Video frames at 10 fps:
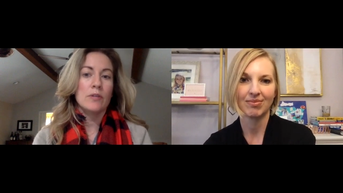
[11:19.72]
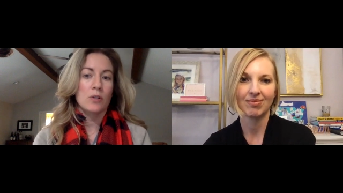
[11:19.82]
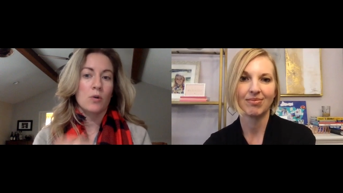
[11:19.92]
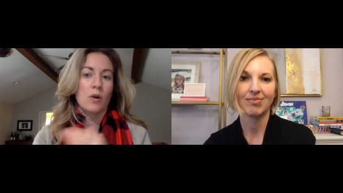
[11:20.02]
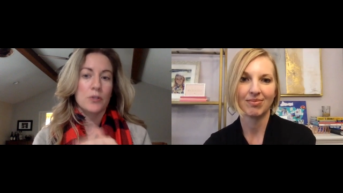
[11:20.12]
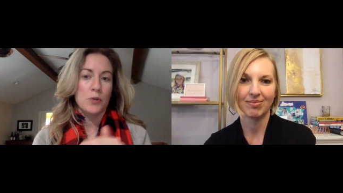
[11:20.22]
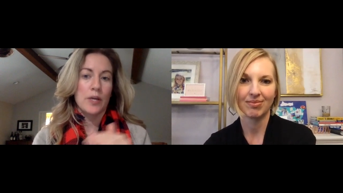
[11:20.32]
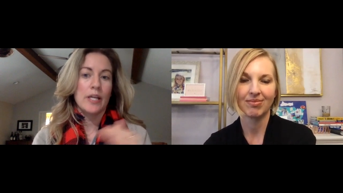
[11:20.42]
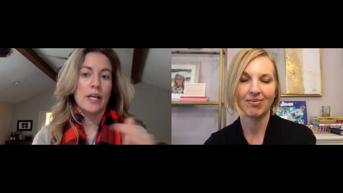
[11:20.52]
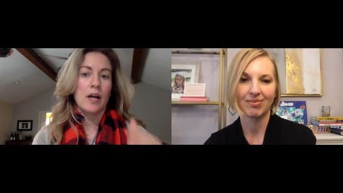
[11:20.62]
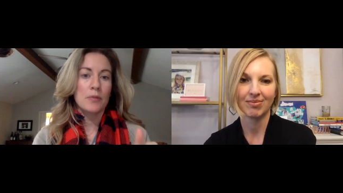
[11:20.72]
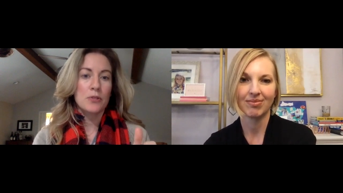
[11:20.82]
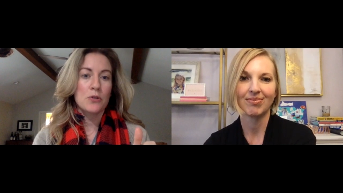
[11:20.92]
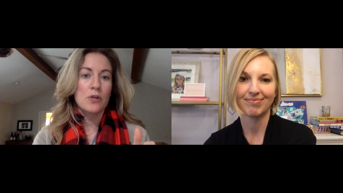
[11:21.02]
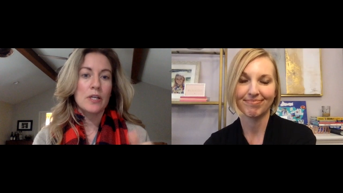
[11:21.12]
Speaker 1: a cross training
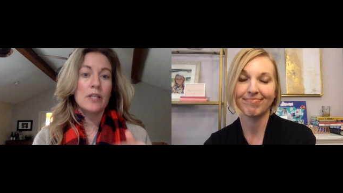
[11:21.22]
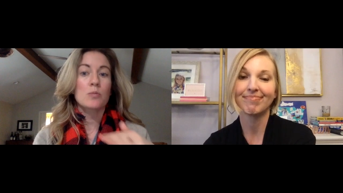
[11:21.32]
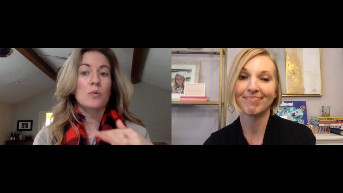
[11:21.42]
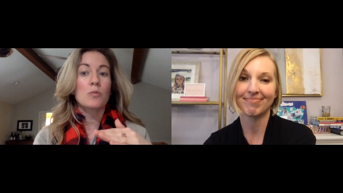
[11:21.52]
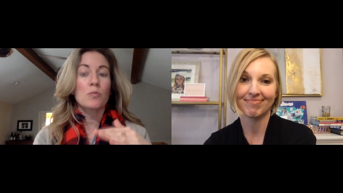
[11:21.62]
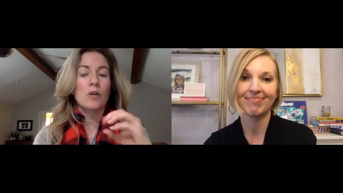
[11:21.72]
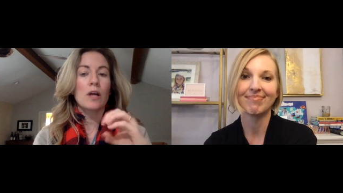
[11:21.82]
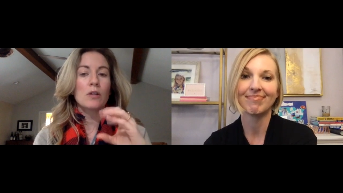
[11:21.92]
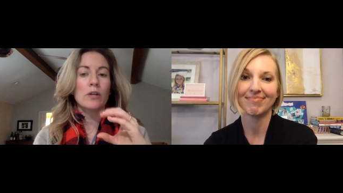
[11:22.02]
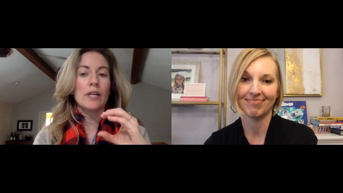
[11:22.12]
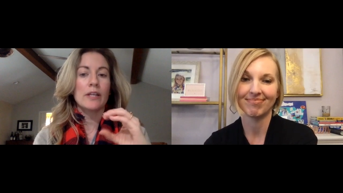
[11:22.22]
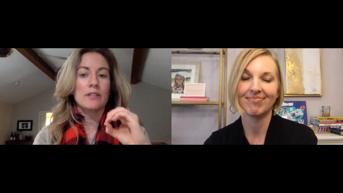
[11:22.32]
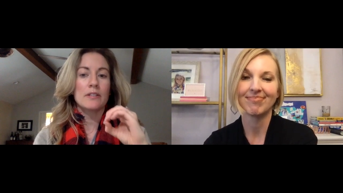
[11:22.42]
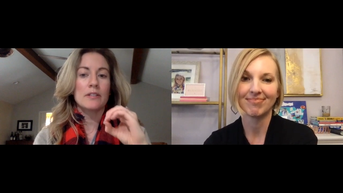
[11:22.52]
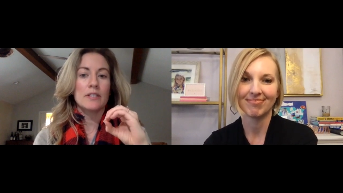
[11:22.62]
opportunity because mm-hmm. we're, we're not looking at this
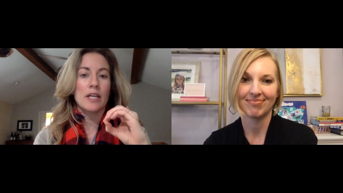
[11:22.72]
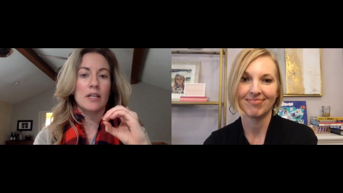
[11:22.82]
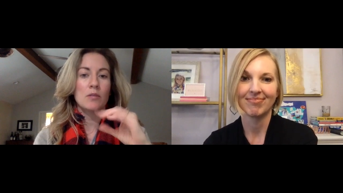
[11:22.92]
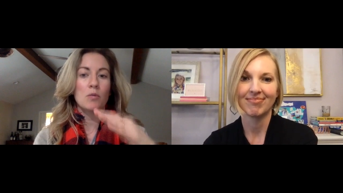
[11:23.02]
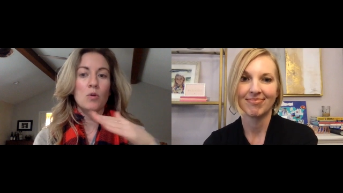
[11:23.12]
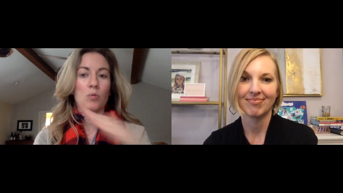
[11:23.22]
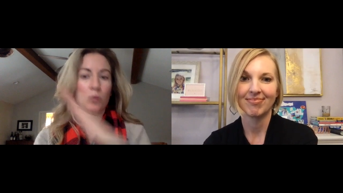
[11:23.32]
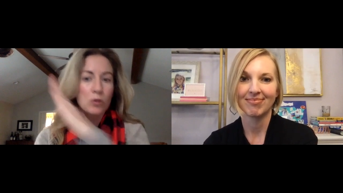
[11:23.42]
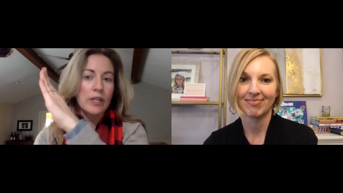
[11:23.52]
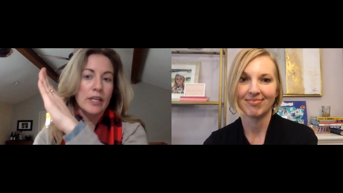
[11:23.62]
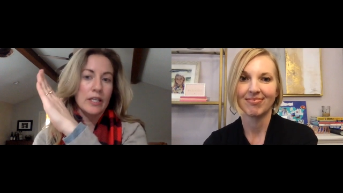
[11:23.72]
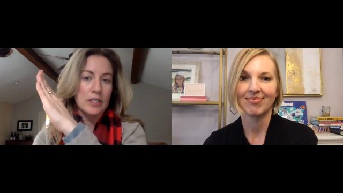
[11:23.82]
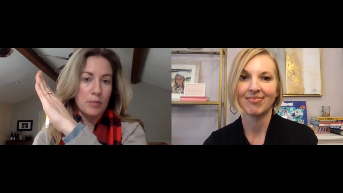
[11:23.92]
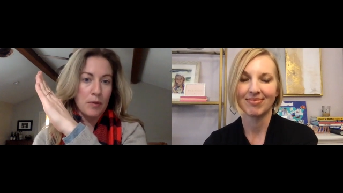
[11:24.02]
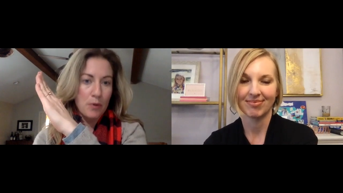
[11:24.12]
as a dead end role, we're looking at it as a
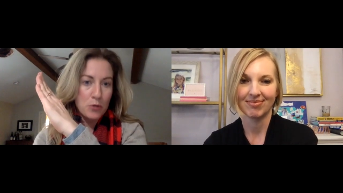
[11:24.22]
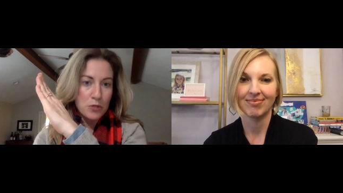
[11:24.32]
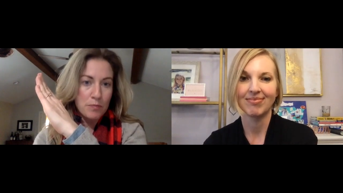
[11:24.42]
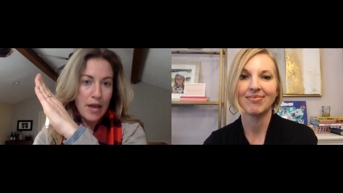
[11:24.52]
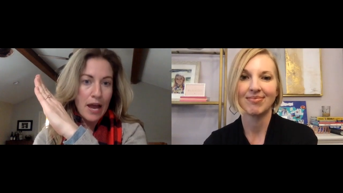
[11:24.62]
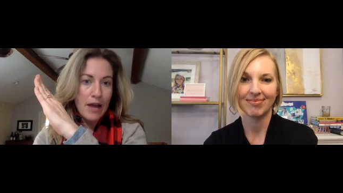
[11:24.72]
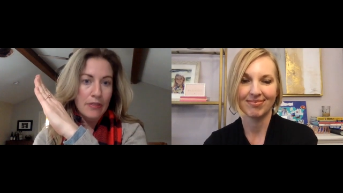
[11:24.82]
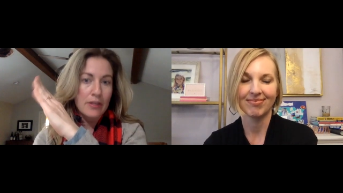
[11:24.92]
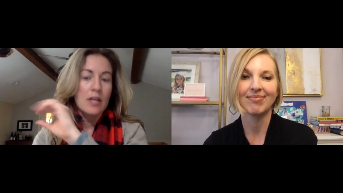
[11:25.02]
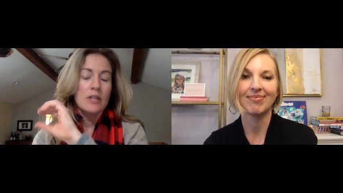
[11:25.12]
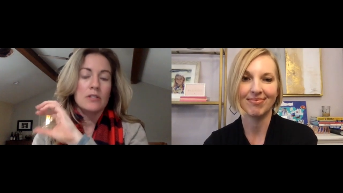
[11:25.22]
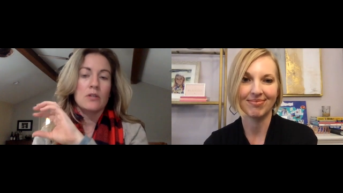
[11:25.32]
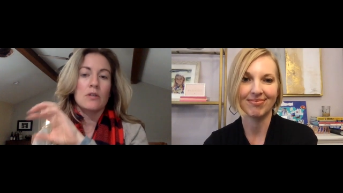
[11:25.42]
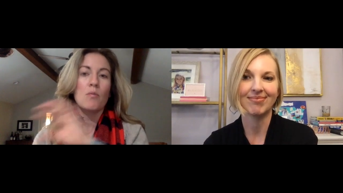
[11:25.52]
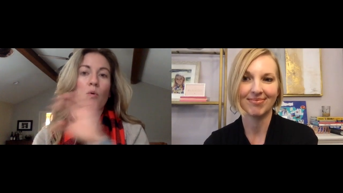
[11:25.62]
promotion path. Mm-hmm. So, the
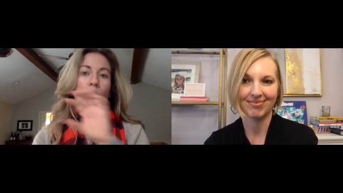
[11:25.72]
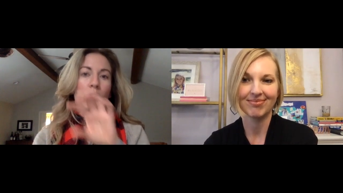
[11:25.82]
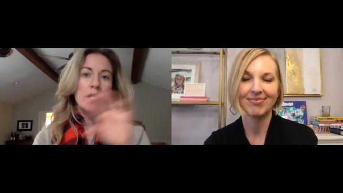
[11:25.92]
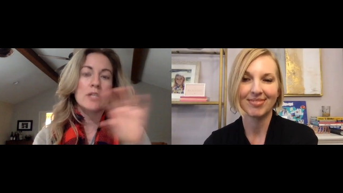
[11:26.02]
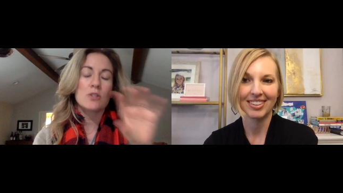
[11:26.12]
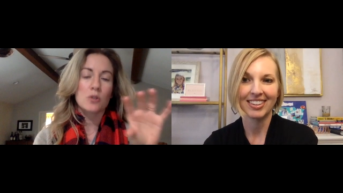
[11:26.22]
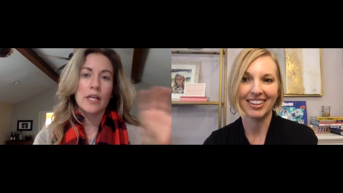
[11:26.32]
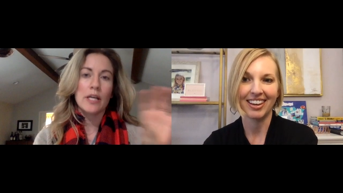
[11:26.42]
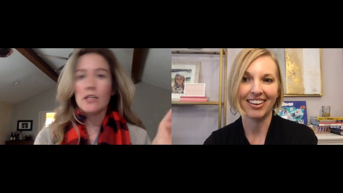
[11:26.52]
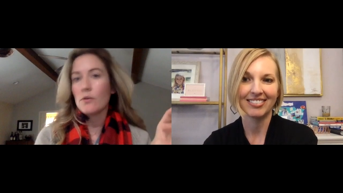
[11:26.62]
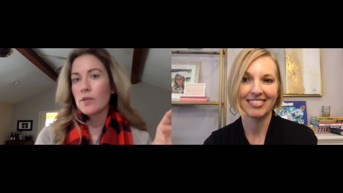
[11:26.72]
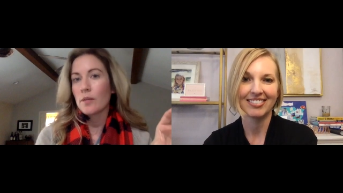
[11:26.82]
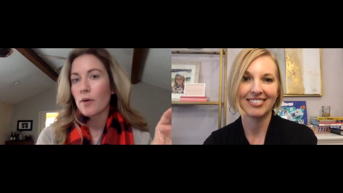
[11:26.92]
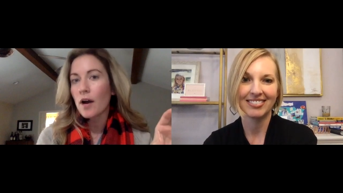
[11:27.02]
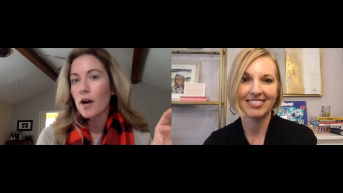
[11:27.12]
mm-hmm. more that we can train you in the
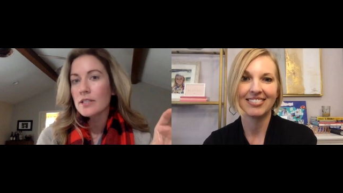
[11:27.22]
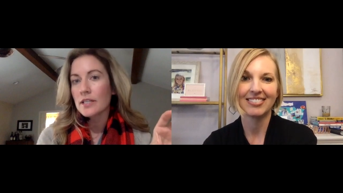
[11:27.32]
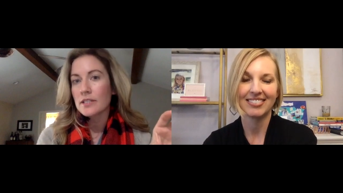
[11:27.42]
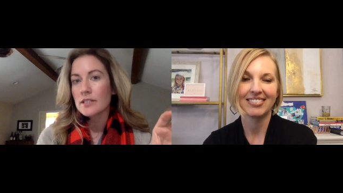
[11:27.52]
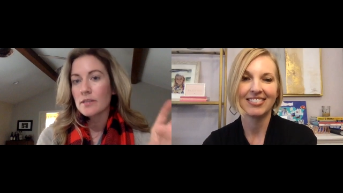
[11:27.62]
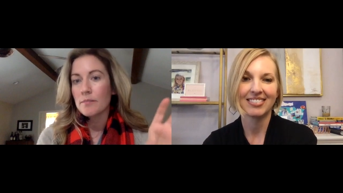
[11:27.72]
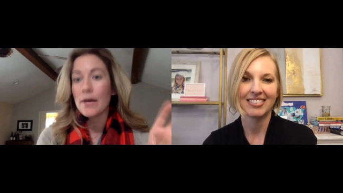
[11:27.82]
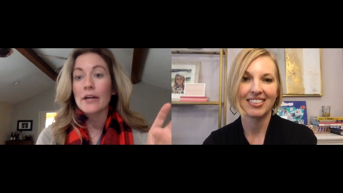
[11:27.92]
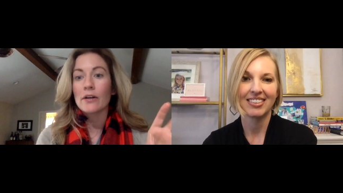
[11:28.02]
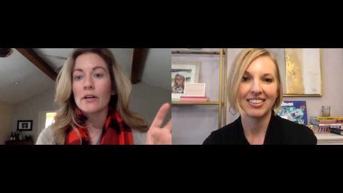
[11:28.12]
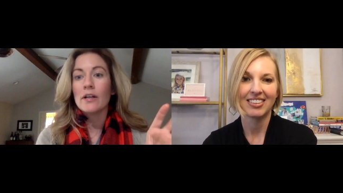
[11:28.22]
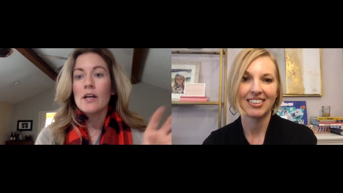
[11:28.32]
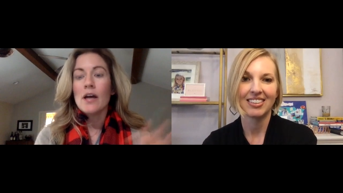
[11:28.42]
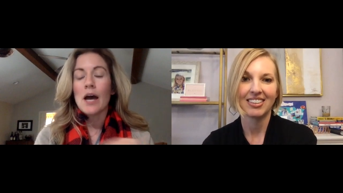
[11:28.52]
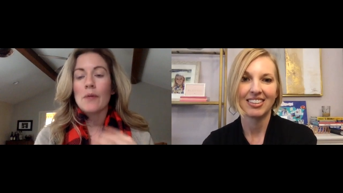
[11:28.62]
process, the better.
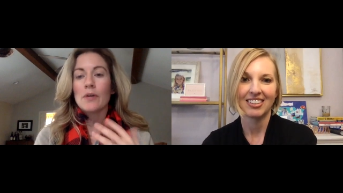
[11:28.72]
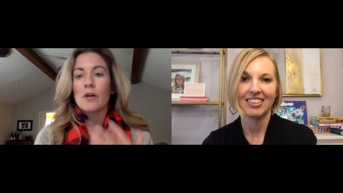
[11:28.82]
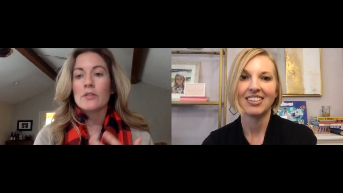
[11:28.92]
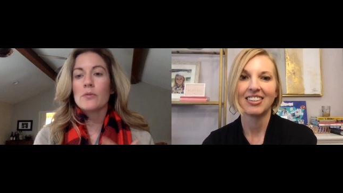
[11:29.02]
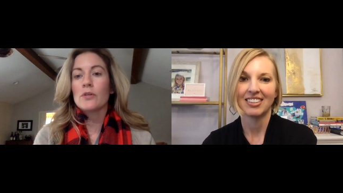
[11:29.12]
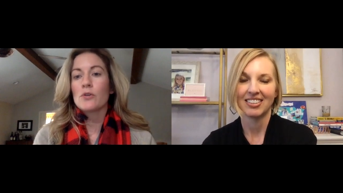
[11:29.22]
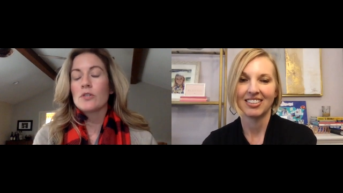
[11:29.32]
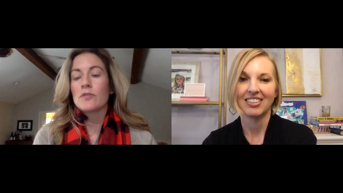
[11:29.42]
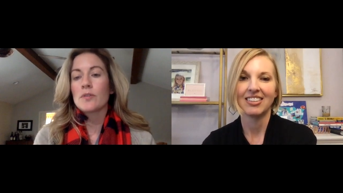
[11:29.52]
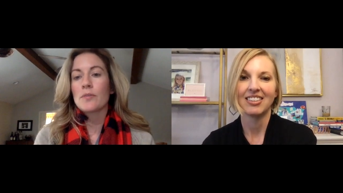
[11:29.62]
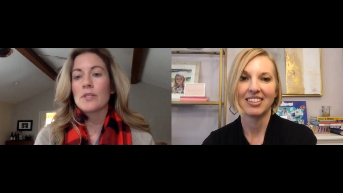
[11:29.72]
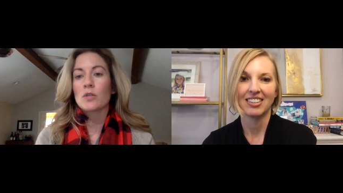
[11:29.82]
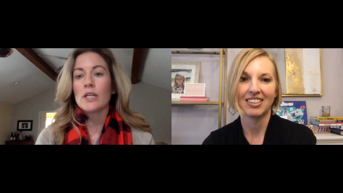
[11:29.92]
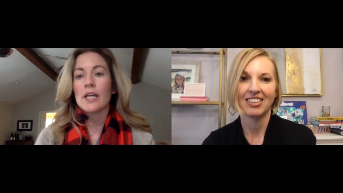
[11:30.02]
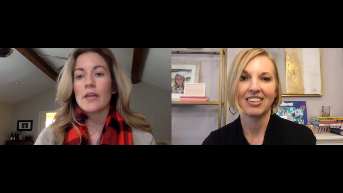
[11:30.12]
I would also encourage if someone is
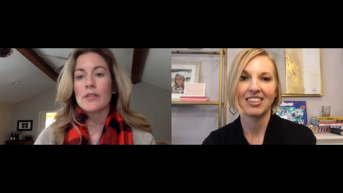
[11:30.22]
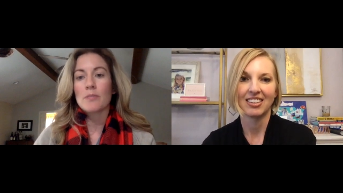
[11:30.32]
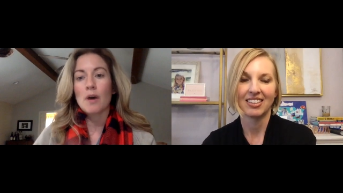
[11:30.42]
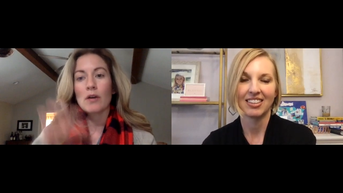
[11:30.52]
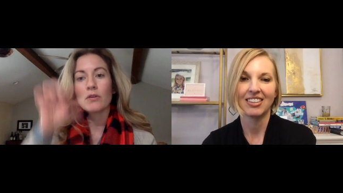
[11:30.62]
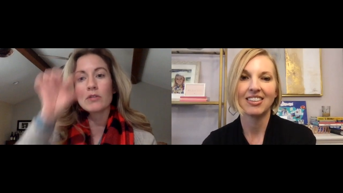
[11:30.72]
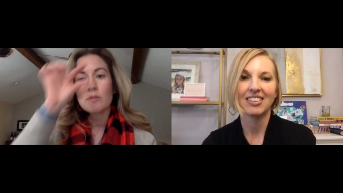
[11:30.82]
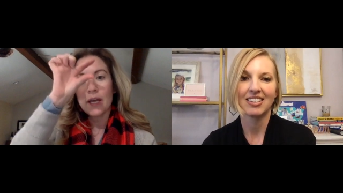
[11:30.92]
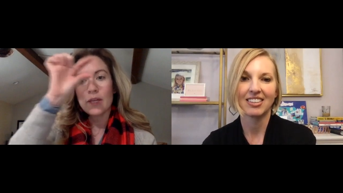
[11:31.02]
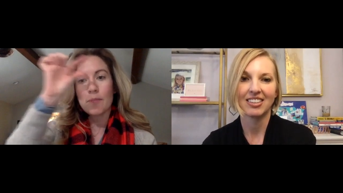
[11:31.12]
looking at this model to pay the